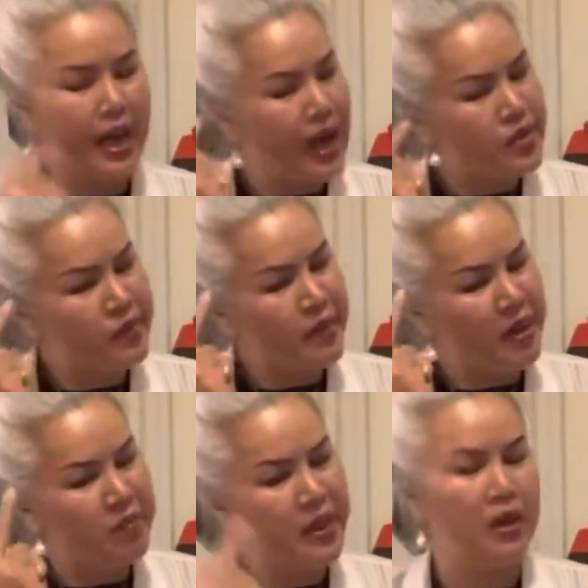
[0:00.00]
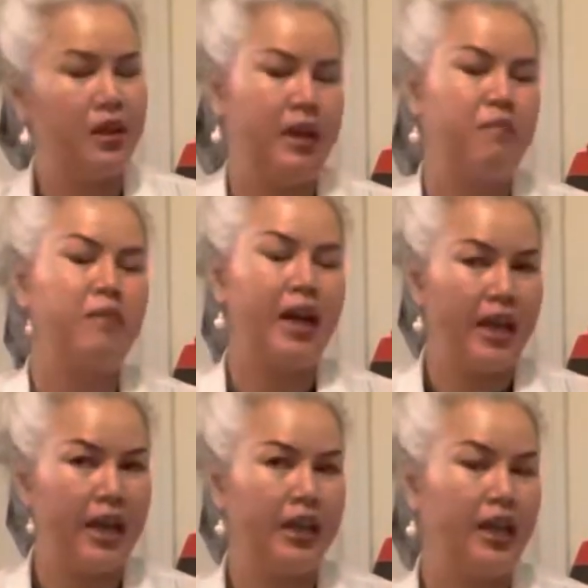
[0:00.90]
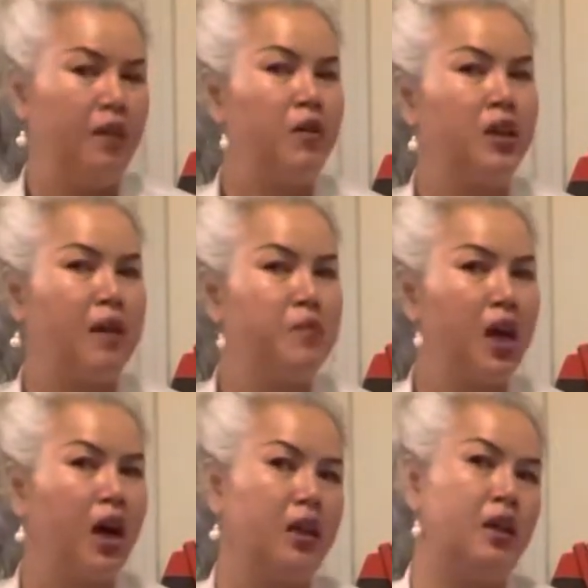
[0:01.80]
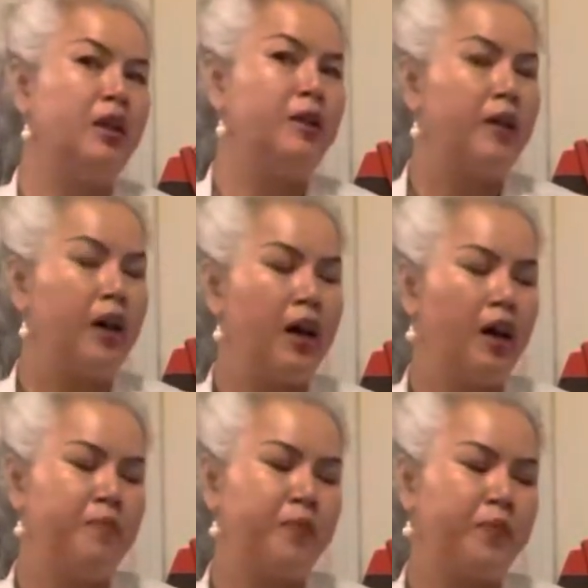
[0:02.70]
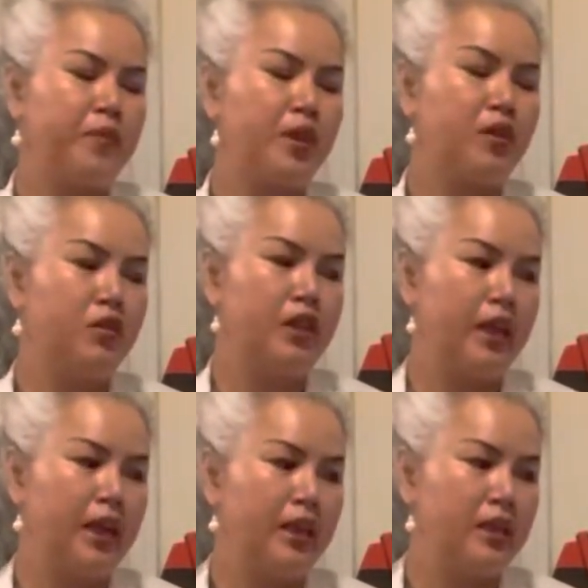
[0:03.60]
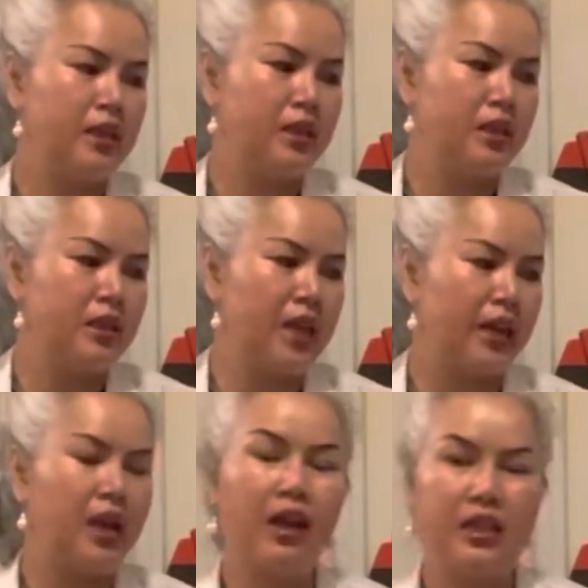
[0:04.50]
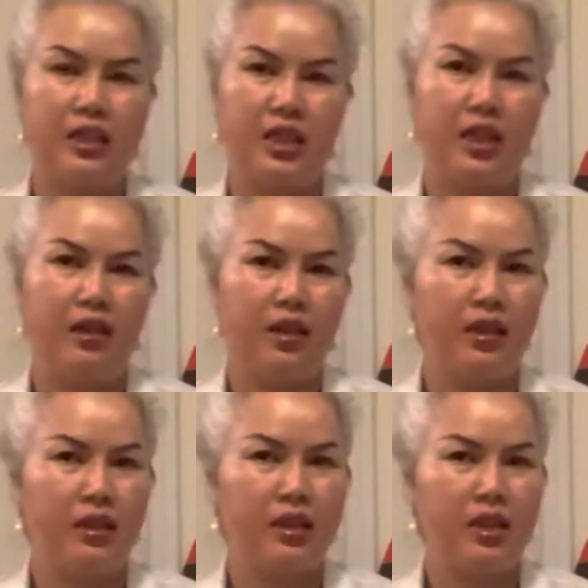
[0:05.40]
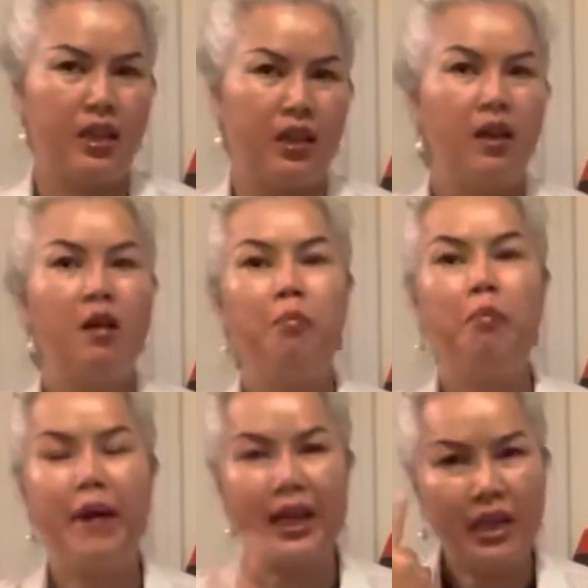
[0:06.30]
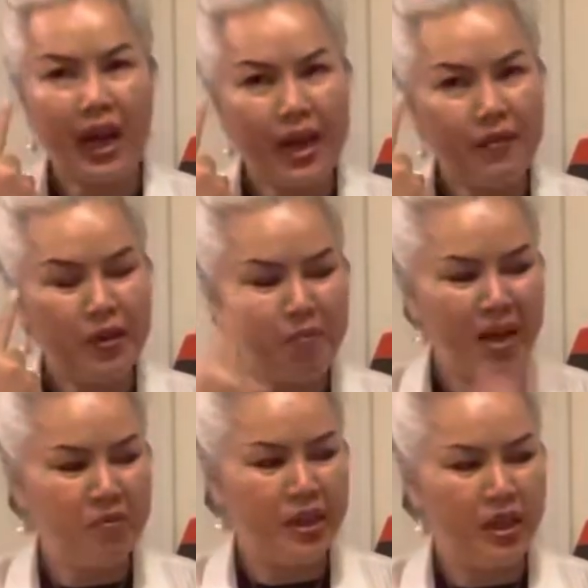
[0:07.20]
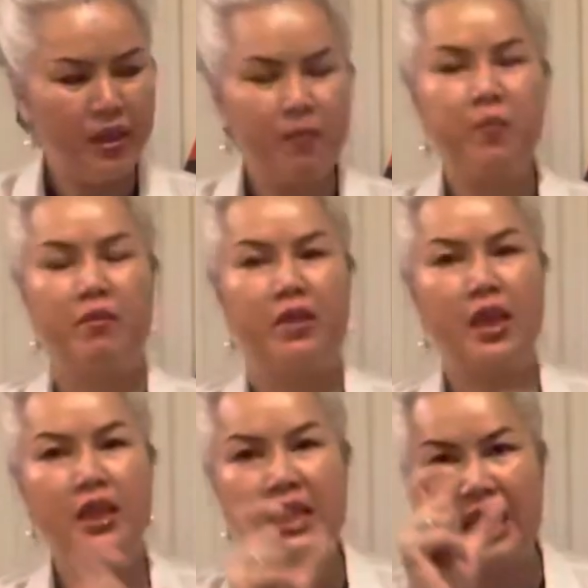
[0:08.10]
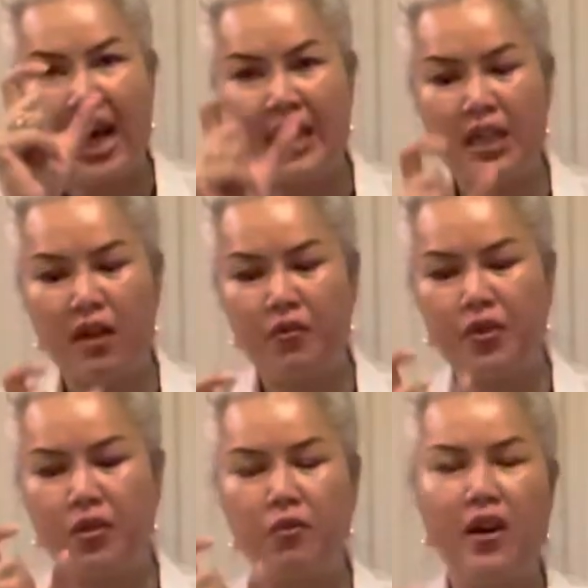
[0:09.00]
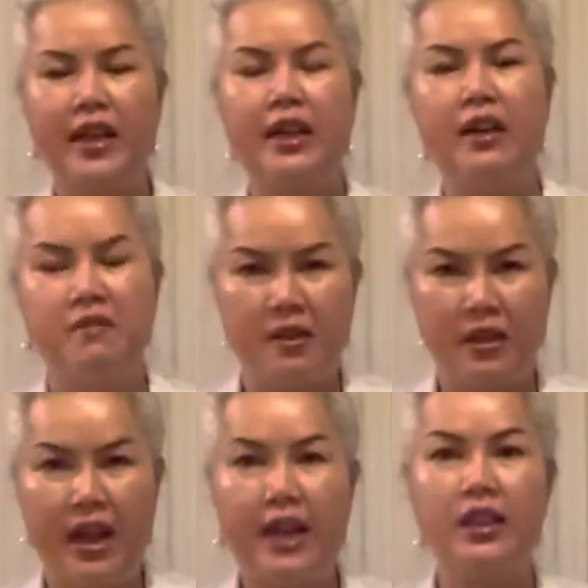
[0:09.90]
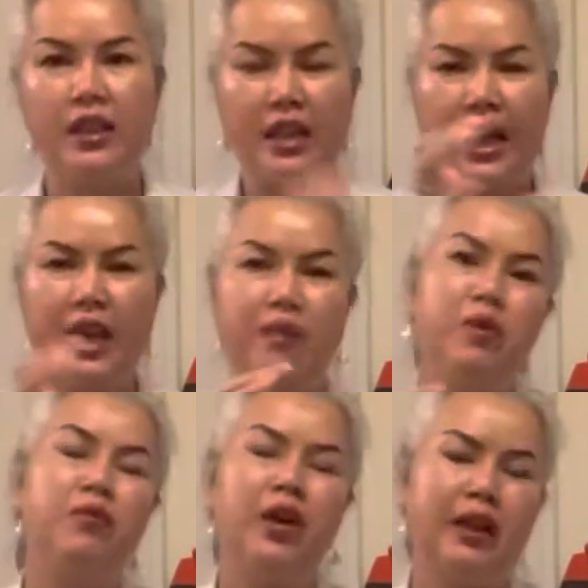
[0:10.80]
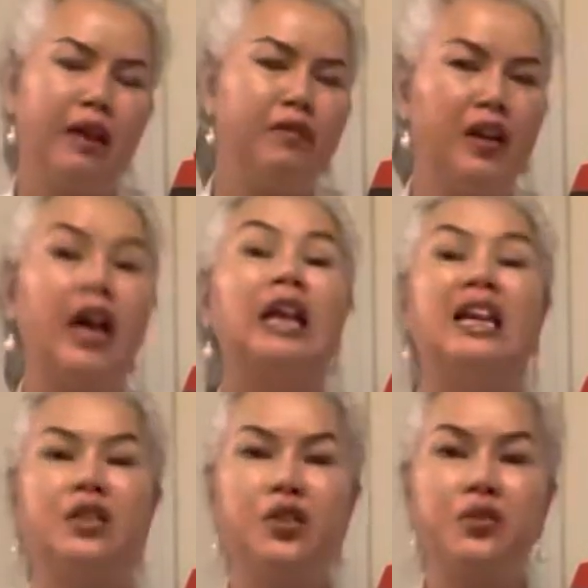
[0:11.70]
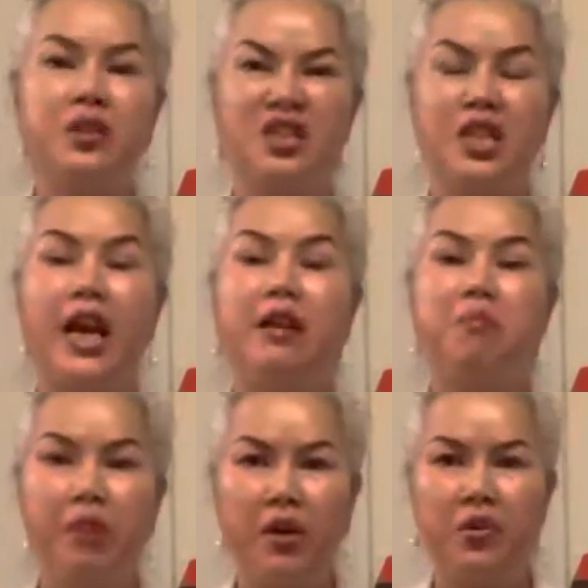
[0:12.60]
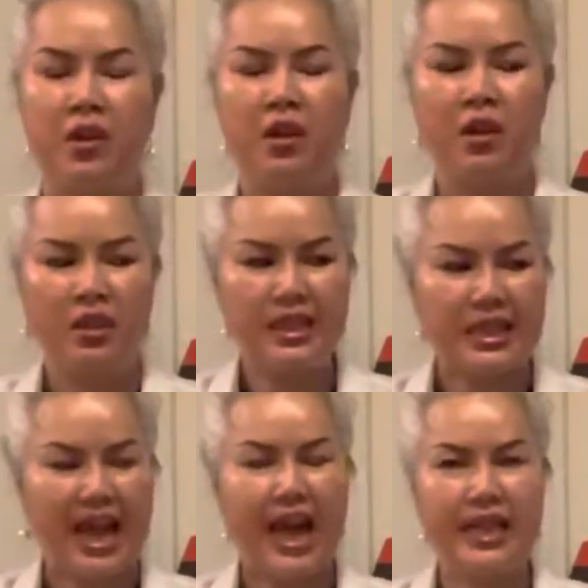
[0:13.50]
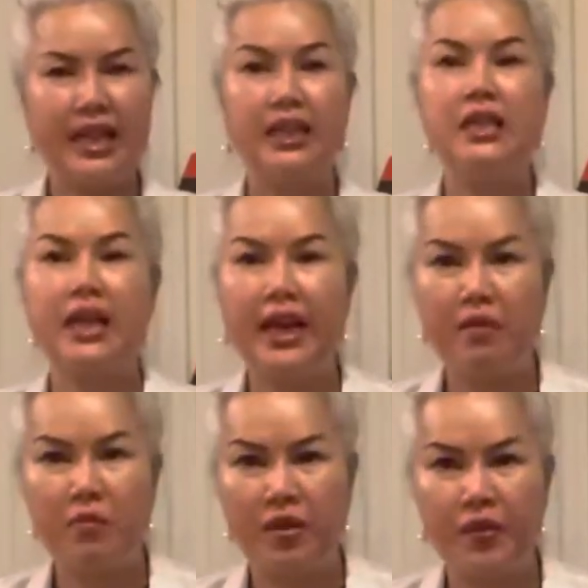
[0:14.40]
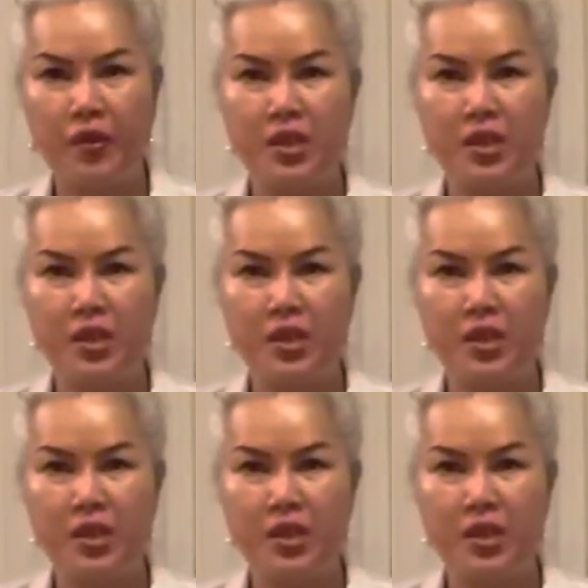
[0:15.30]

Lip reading: I remember in my head, even I'm not good in technology or anything, but I remember the sign of your whatever and the name or whatever, unless you change both the sign and the name of your